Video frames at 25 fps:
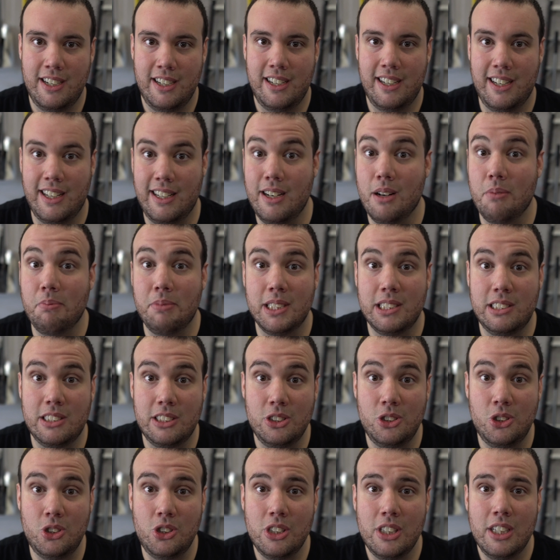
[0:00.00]
And number
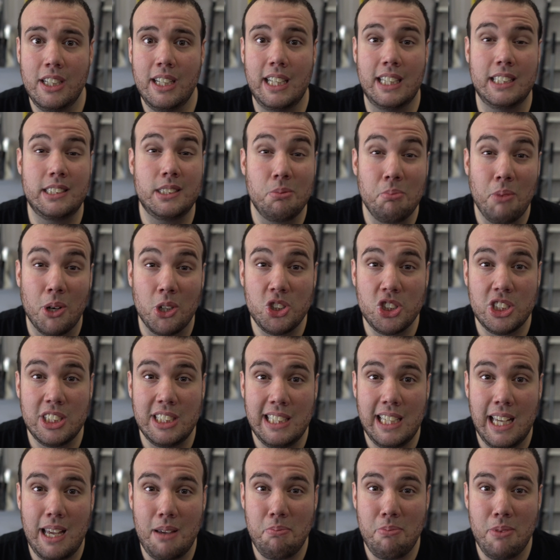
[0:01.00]
two, its
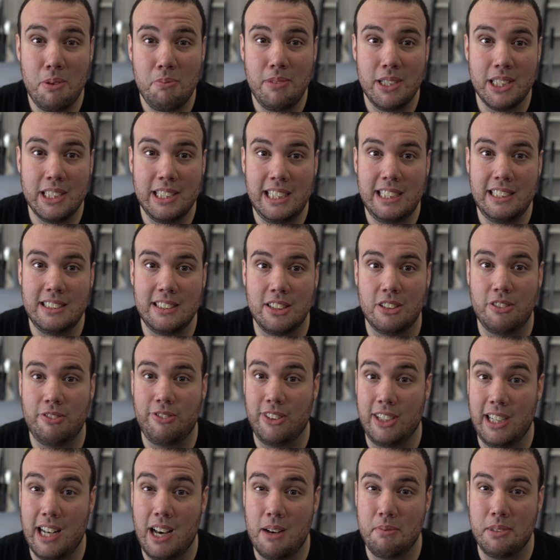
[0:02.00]
mulching capabilities are
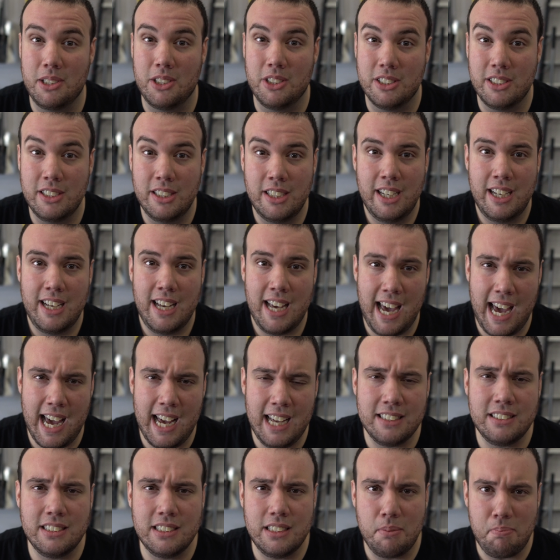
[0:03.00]
phenomenal. It
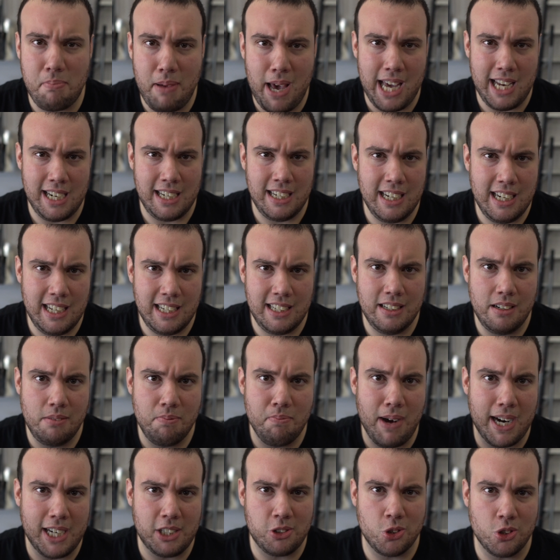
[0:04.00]
has the patented
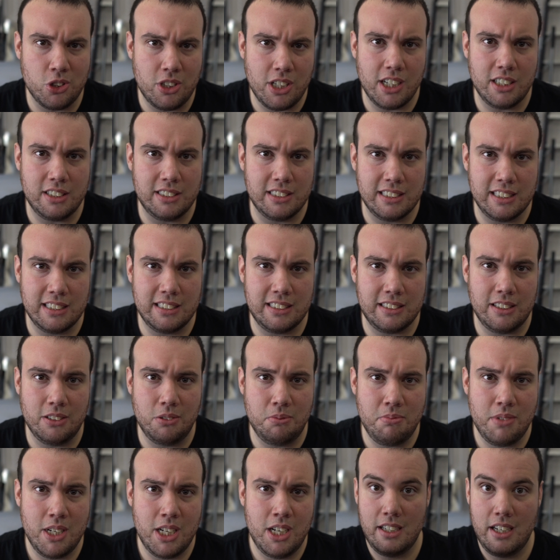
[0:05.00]
micro cut
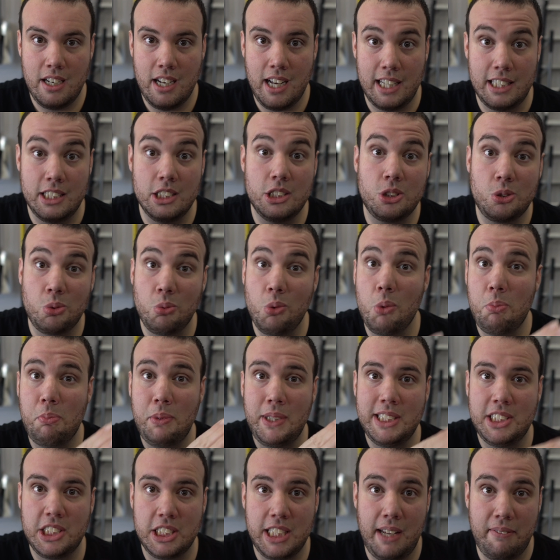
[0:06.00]
system and the
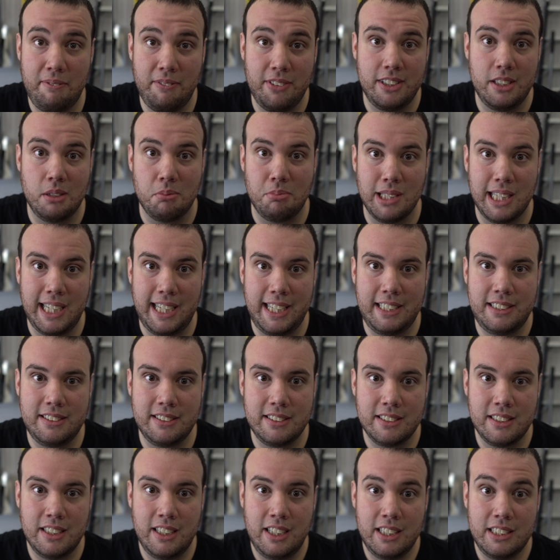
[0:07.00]
swooping shape of the
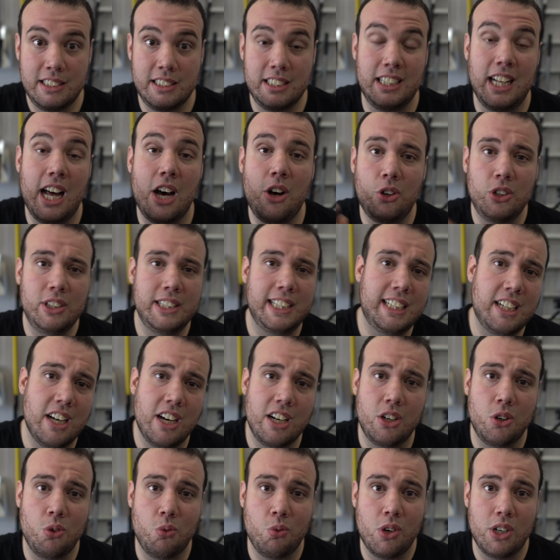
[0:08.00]
blades to not only
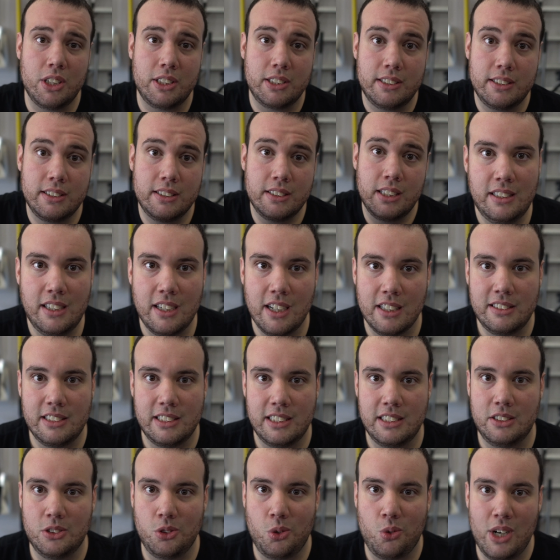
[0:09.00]
cut it once, it
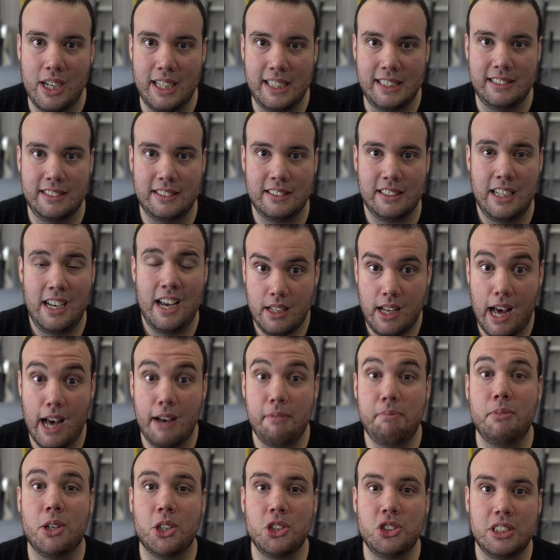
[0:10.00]
cuts it twice.
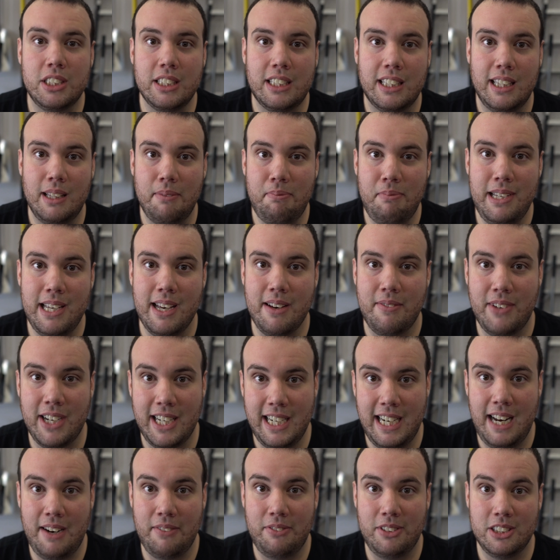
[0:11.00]
I've mulched a clipping on
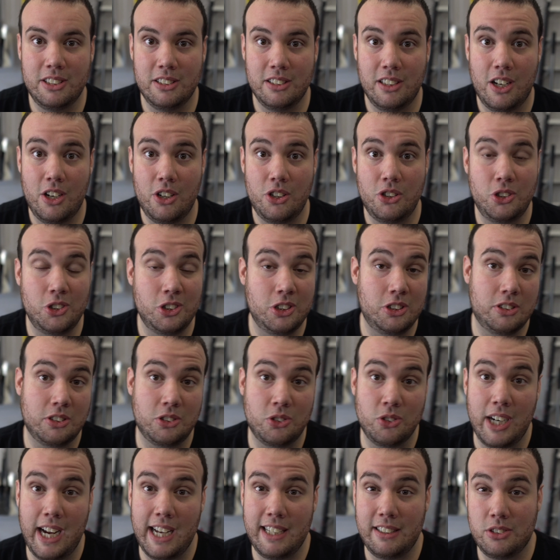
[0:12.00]
my neighbor's lawn whose
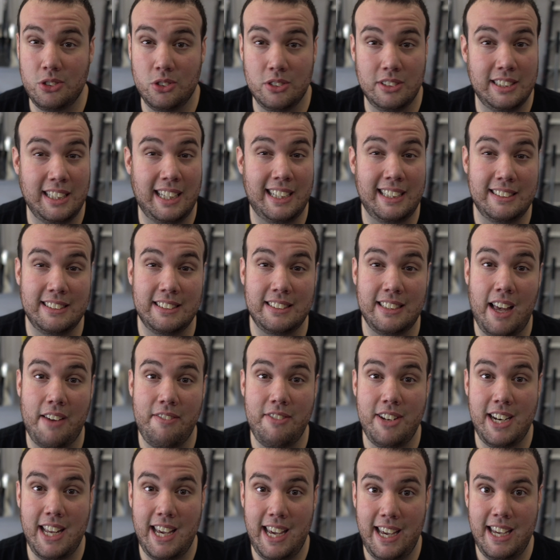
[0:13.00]
grass was like
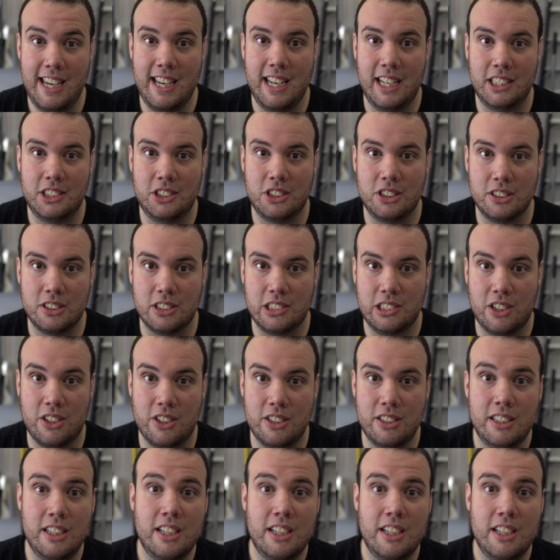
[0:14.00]
7-8 inches tall,